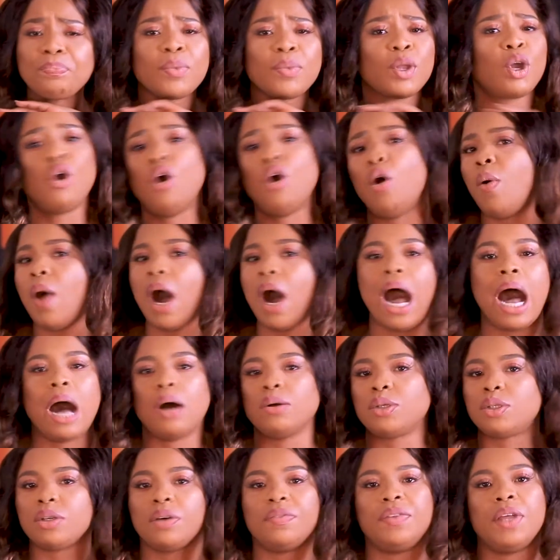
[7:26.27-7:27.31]
Go
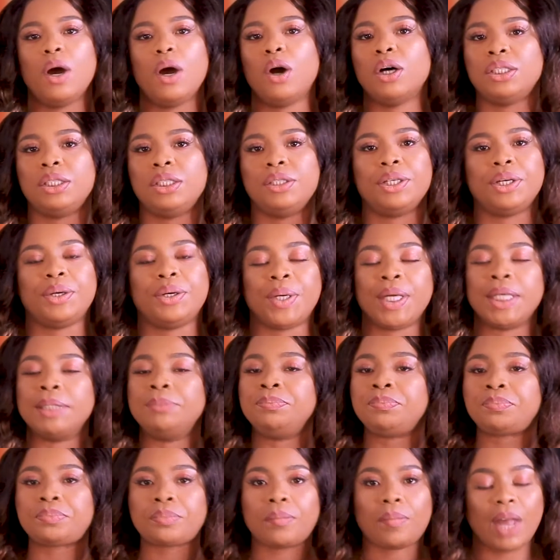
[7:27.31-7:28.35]
out of the ordinary.
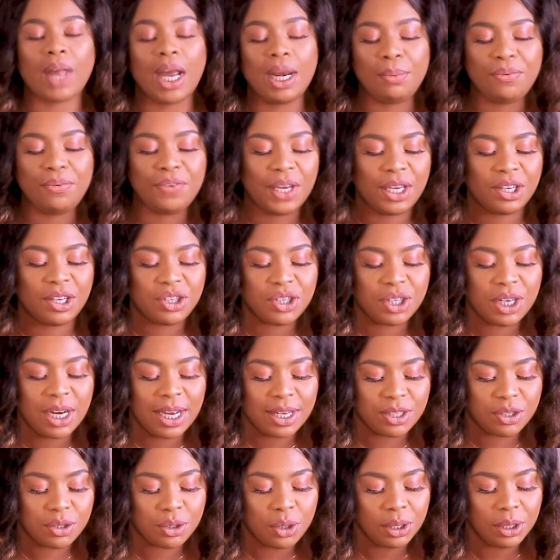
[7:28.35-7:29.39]
And Ifie Kitchen
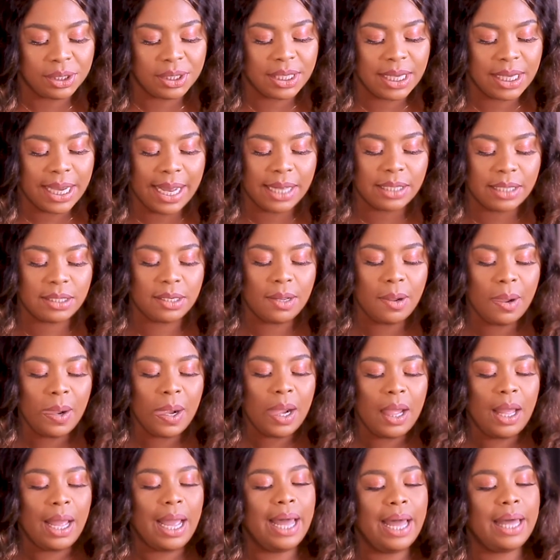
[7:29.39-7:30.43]
has done that.
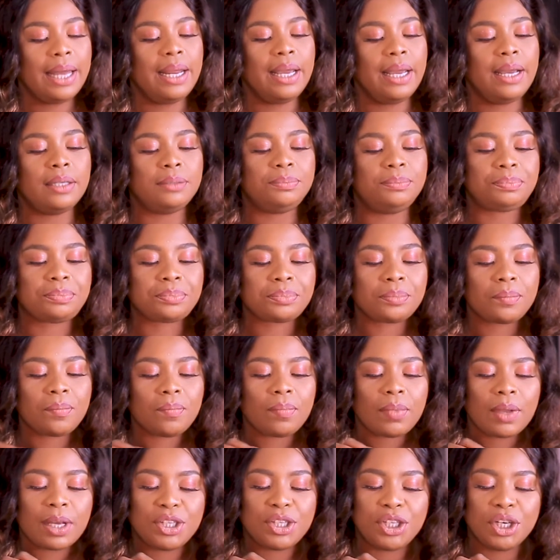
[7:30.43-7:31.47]
And then
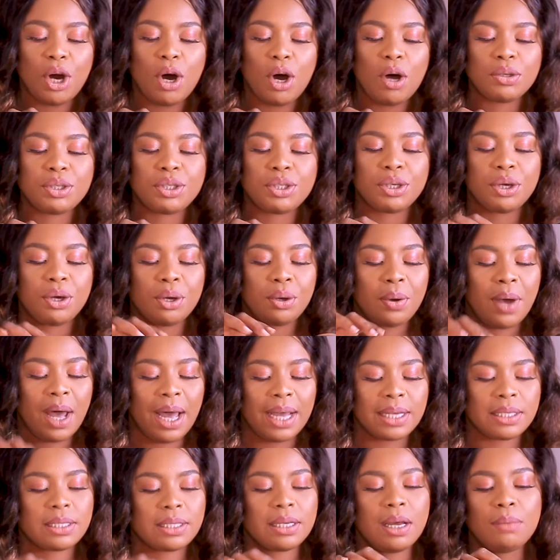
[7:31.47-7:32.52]
she also
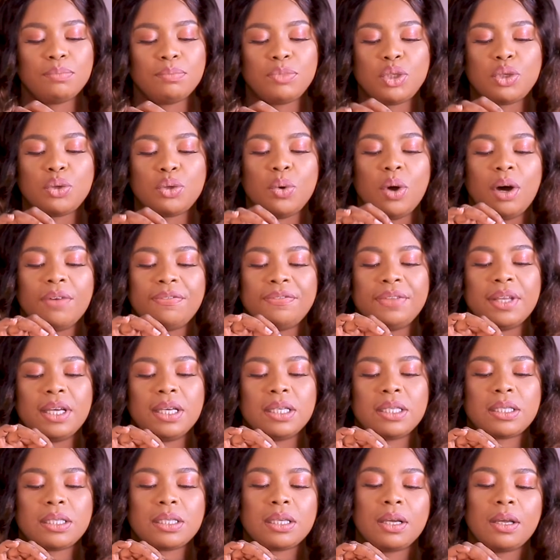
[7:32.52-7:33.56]
has um, two of
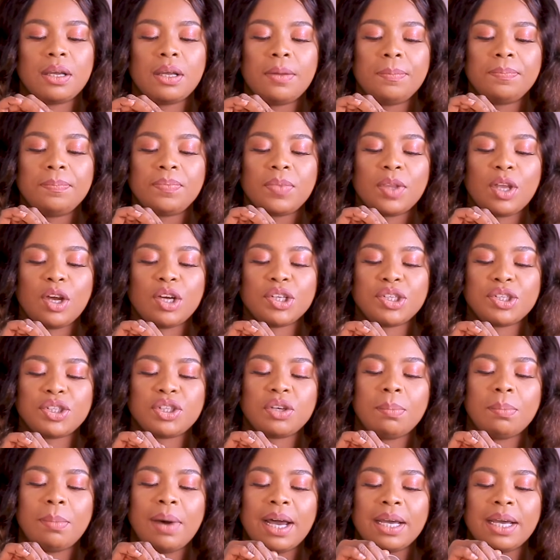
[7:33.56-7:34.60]
these
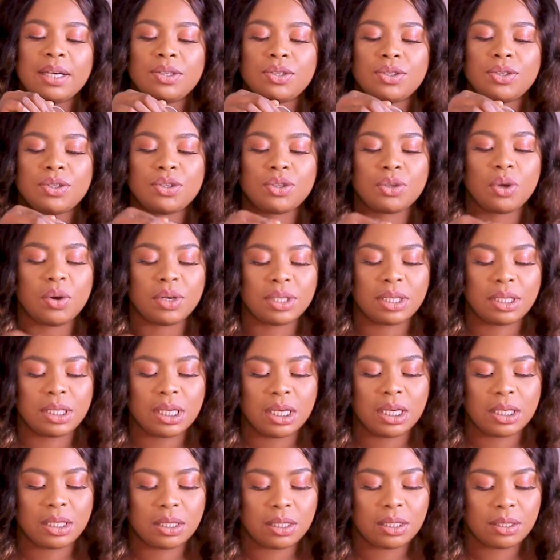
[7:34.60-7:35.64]
customized
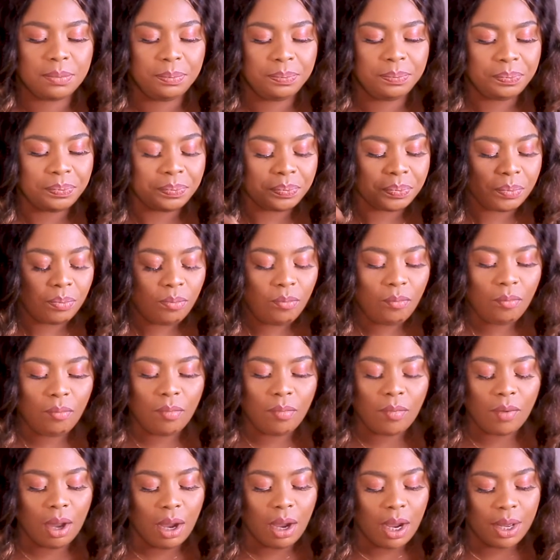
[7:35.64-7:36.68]
sauces
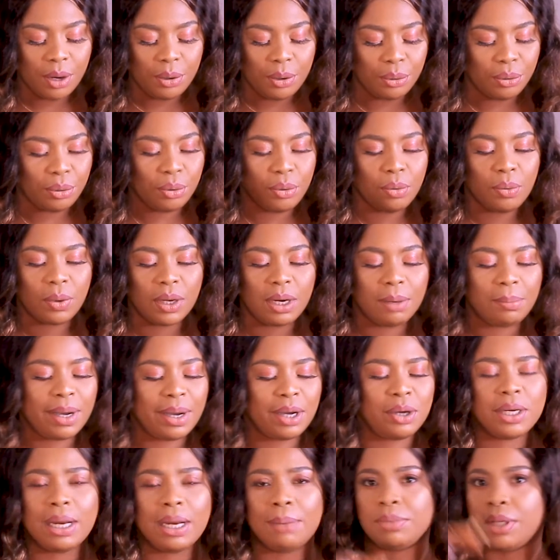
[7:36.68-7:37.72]
I don't know. What am I
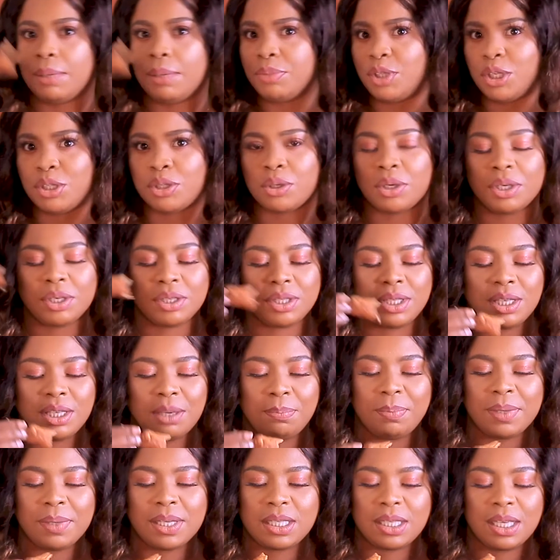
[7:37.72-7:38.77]
gonna? I'm, I'm just gonna dip
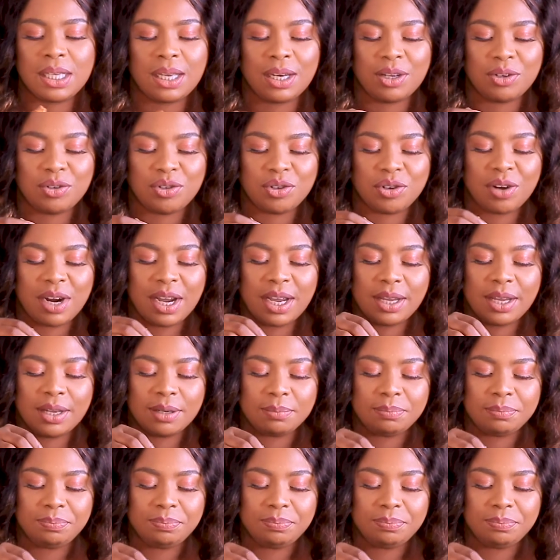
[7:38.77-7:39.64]
this in and try it.